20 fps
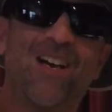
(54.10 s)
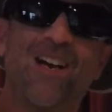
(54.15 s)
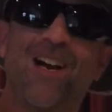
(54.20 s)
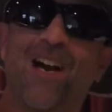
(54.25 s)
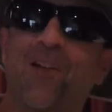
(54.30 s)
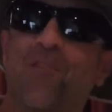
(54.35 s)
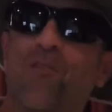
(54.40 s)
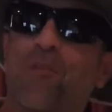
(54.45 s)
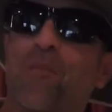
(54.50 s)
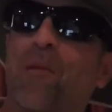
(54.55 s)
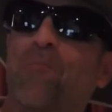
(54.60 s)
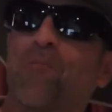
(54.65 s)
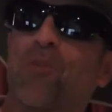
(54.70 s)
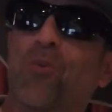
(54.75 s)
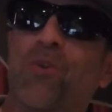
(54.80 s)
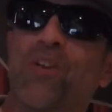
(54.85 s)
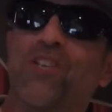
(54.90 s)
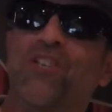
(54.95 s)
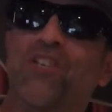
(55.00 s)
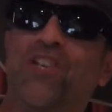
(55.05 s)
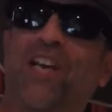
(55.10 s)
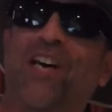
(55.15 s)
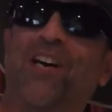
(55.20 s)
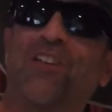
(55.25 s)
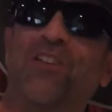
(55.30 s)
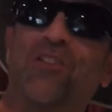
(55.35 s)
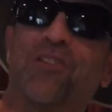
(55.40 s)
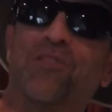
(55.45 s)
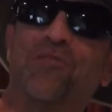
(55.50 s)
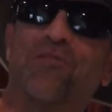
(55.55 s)
I remember reaching
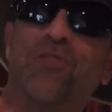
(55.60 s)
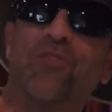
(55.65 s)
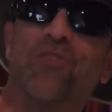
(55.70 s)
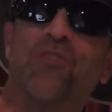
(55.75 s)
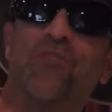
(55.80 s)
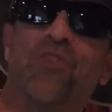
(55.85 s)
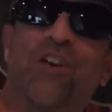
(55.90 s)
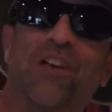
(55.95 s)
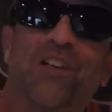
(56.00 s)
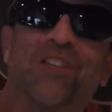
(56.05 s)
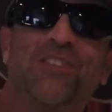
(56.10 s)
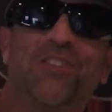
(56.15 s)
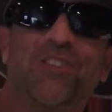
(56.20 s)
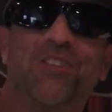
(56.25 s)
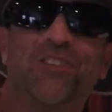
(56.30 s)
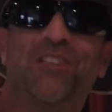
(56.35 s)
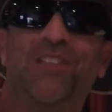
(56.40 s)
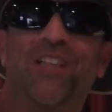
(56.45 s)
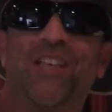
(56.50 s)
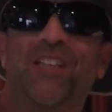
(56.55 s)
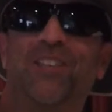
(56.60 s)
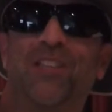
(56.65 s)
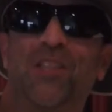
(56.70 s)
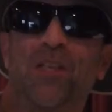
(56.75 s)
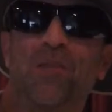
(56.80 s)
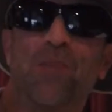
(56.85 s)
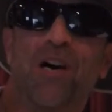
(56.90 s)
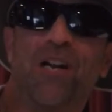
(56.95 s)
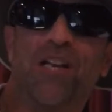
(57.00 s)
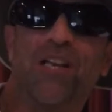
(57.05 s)
out to the Food and Drug Association
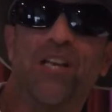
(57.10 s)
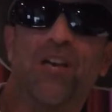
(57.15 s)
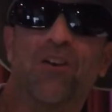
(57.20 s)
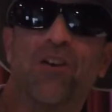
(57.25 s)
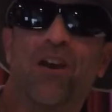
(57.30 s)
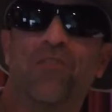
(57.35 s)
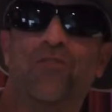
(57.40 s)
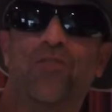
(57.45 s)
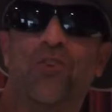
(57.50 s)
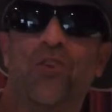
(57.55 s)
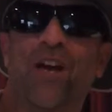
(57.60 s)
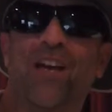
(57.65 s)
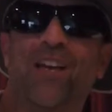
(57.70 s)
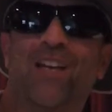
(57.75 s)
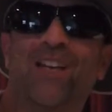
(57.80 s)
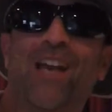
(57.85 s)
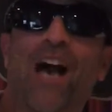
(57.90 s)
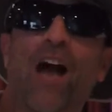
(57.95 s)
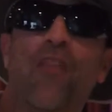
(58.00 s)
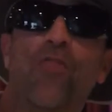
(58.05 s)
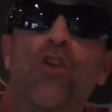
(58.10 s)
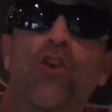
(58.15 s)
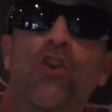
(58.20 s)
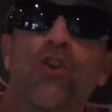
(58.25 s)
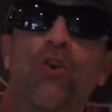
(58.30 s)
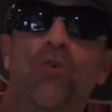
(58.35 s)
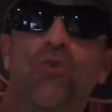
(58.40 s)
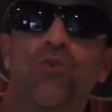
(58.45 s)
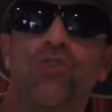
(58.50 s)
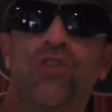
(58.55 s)
about a year after I got the
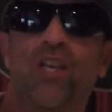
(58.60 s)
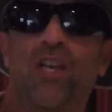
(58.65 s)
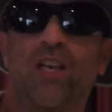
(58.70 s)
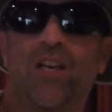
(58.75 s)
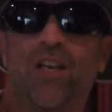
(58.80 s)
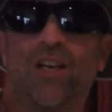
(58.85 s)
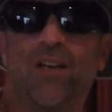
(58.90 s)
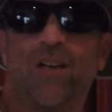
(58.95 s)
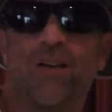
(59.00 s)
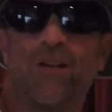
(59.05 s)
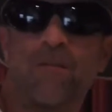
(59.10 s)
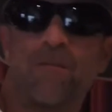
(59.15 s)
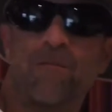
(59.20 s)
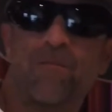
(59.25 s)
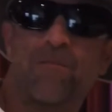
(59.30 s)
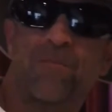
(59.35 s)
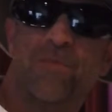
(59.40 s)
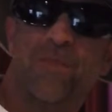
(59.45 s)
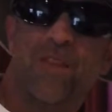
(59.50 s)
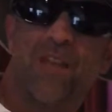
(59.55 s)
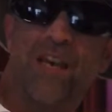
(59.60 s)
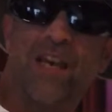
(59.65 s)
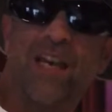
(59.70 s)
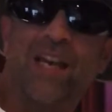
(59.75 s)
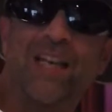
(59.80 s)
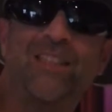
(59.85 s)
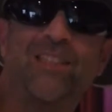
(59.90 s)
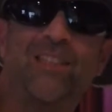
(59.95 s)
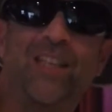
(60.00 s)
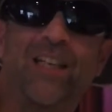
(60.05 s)
news. And
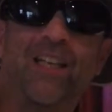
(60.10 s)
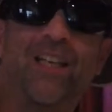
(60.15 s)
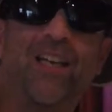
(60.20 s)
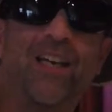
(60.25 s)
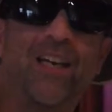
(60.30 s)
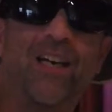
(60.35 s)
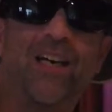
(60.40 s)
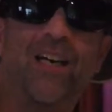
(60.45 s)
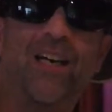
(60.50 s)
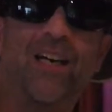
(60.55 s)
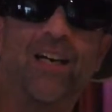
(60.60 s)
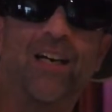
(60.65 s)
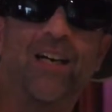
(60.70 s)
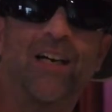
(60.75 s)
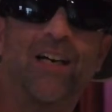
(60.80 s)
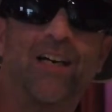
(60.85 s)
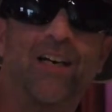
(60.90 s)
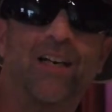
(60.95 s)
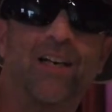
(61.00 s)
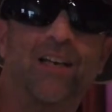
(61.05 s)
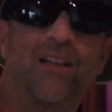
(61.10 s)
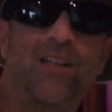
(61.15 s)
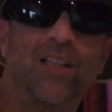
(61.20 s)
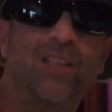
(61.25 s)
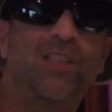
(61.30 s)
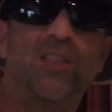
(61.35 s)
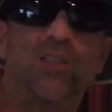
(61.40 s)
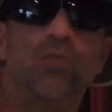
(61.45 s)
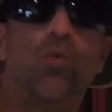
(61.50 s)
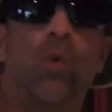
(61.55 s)
I said,
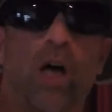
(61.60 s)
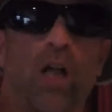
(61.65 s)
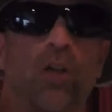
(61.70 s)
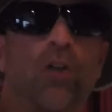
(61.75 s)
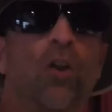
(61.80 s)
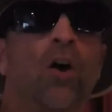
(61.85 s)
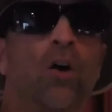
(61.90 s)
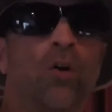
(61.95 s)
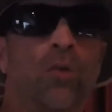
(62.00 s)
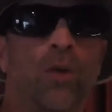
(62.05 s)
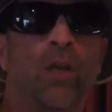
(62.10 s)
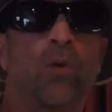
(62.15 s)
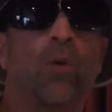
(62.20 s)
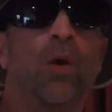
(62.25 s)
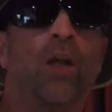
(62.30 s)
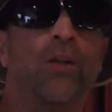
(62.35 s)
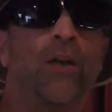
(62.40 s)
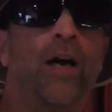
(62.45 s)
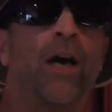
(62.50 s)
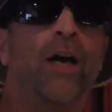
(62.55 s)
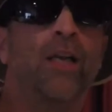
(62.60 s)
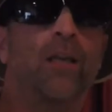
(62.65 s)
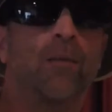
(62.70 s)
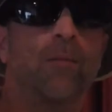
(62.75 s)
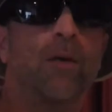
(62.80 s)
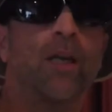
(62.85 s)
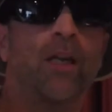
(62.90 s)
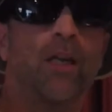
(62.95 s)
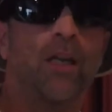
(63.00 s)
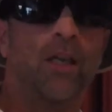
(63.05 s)
this is well known and well
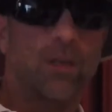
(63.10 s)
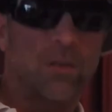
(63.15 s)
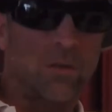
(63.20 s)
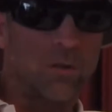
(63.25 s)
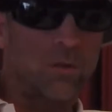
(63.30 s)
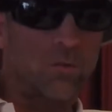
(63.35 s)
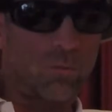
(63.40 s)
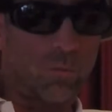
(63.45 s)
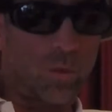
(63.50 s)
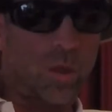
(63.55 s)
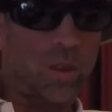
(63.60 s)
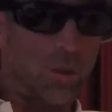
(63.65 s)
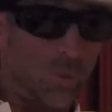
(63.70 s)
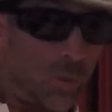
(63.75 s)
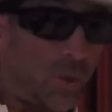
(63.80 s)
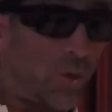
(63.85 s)
documented, and what can we